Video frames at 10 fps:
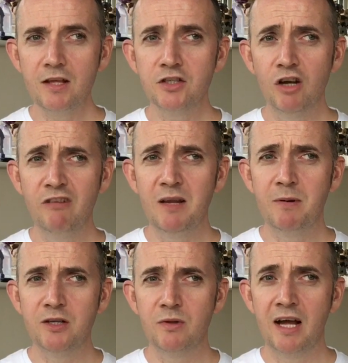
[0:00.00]
so really
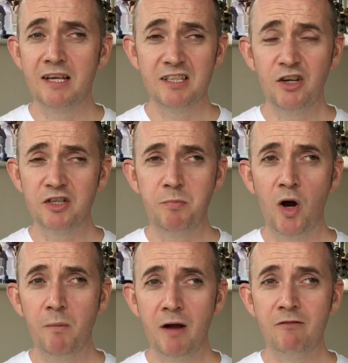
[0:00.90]
pleased with that. It's a nice
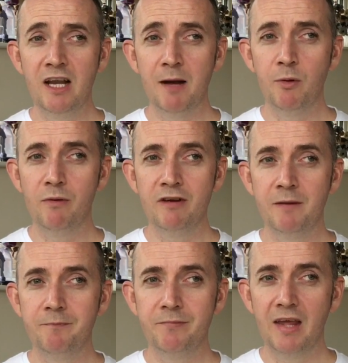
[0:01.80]
pop, I'm really happy with
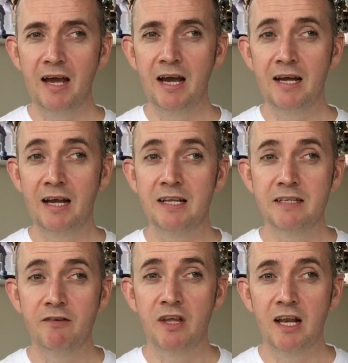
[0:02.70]
it and glad to
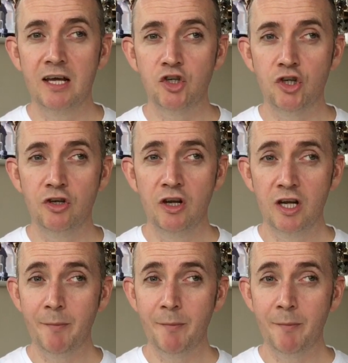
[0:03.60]
have it in the collection.